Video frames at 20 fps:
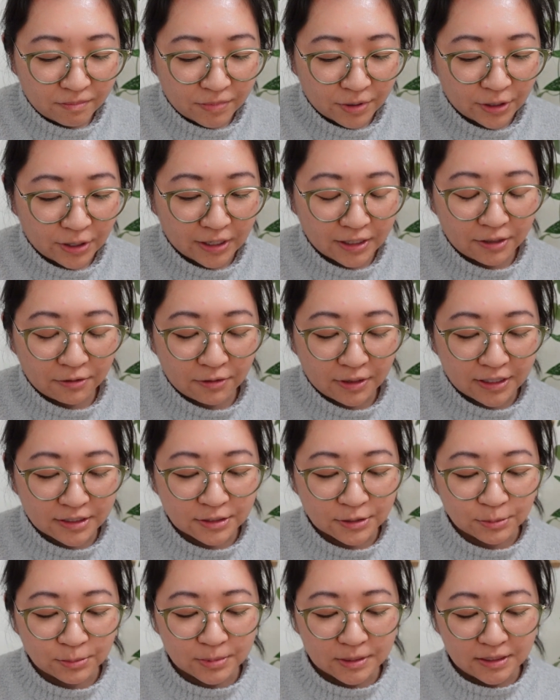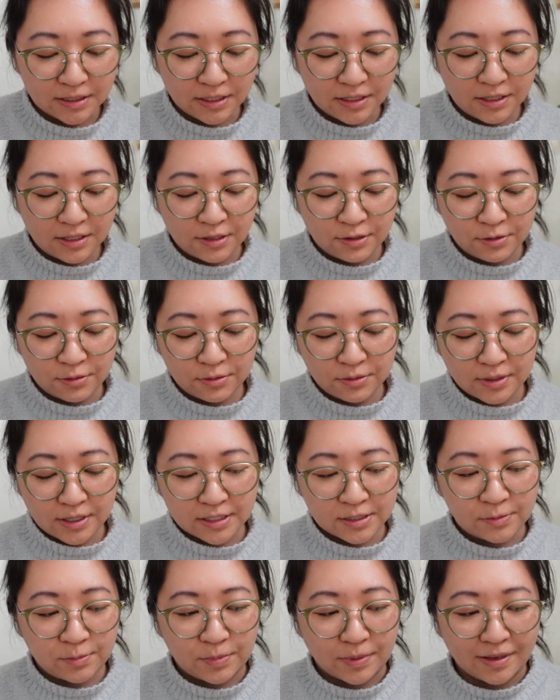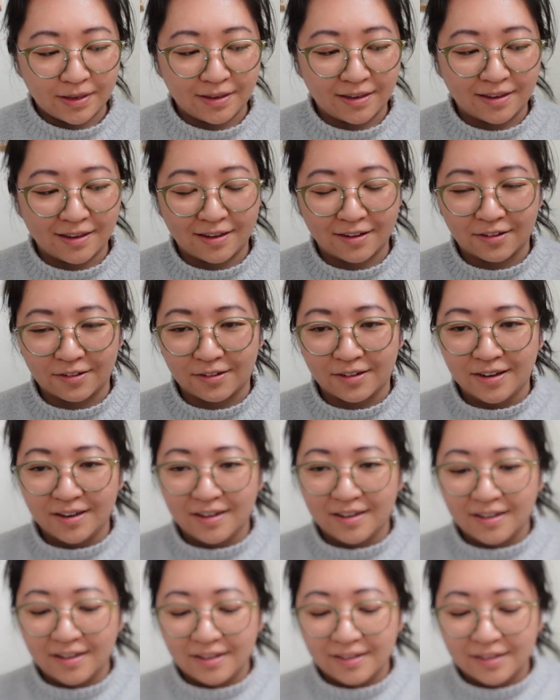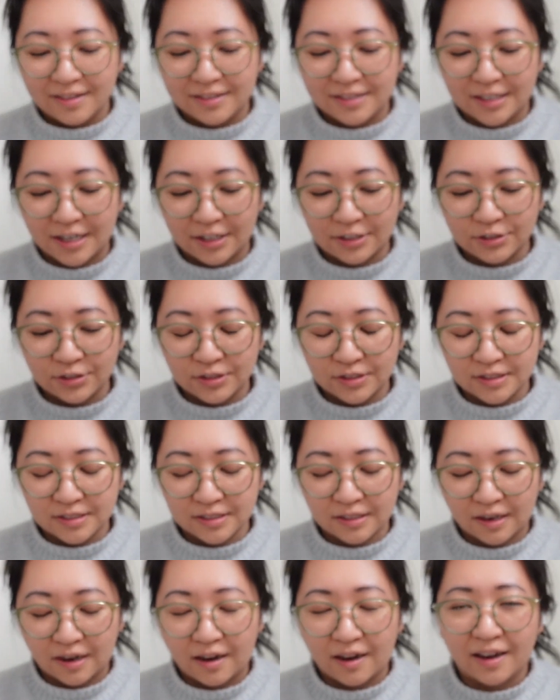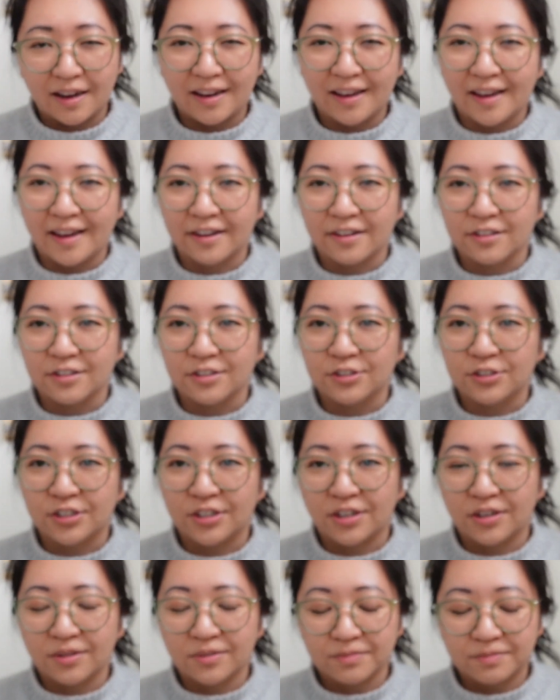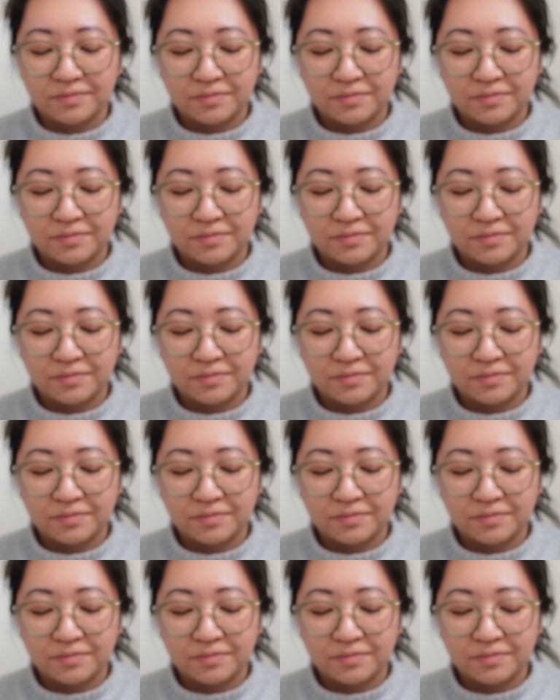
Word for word: but anyway so i'm seeing you as being here the touch the sky energy